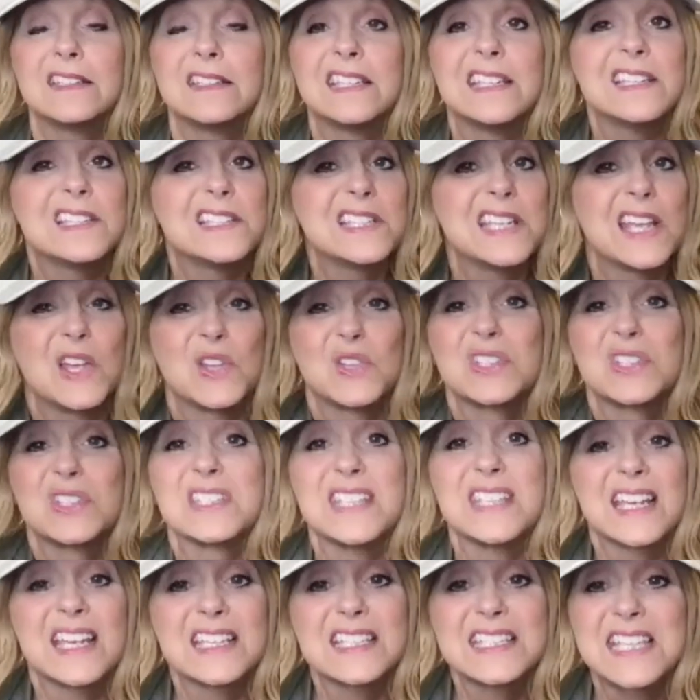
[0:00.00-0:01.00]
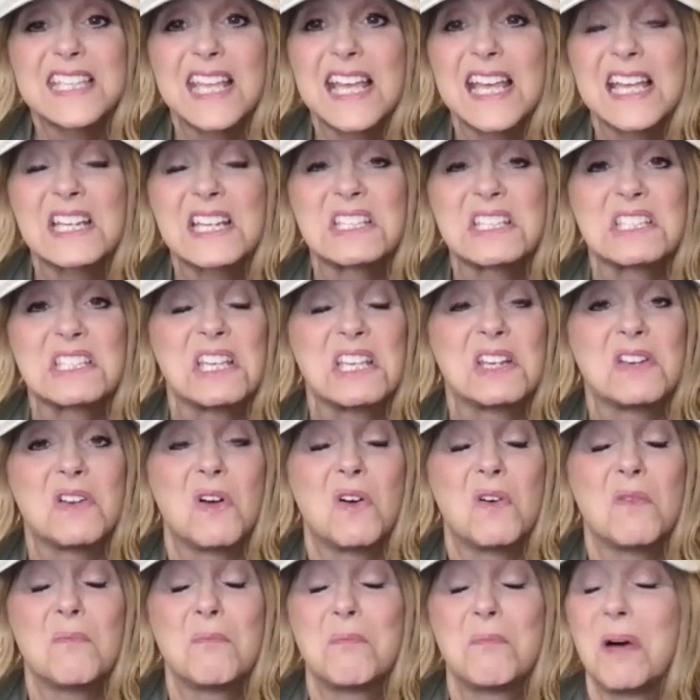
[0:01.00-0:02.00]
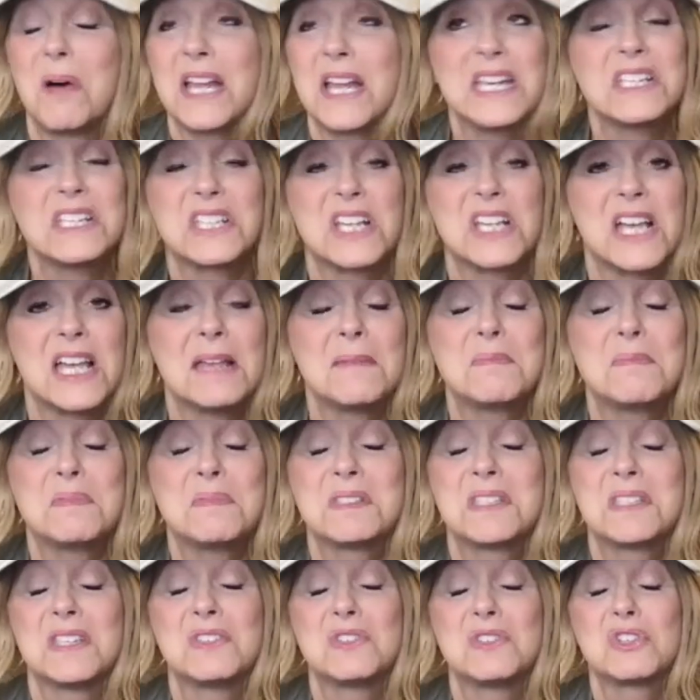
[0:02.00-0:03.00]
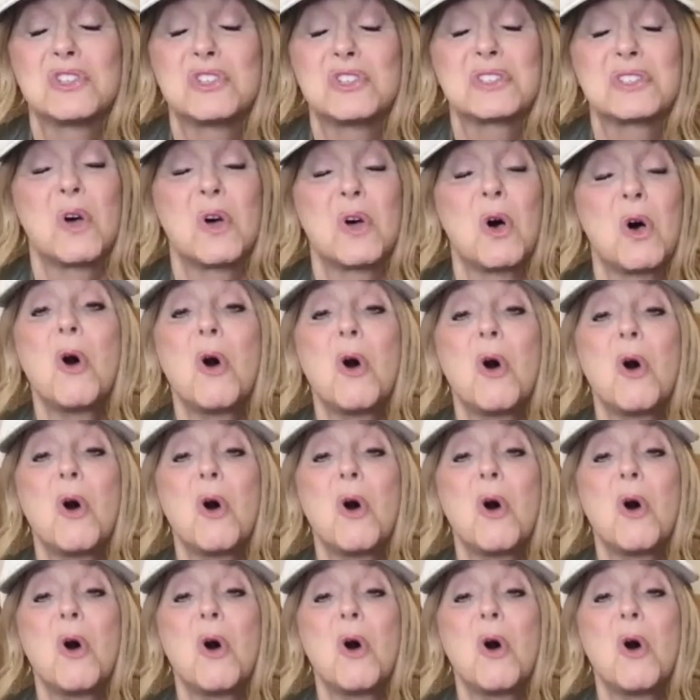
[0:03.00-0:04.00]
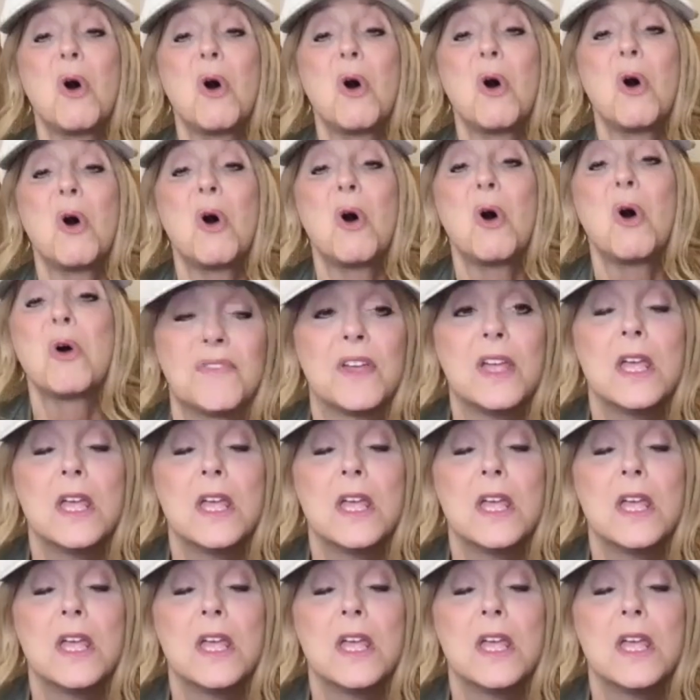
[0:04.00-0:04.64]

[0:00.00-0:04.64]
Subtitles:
detailed sex acts and body types, and just all kinds of stuff.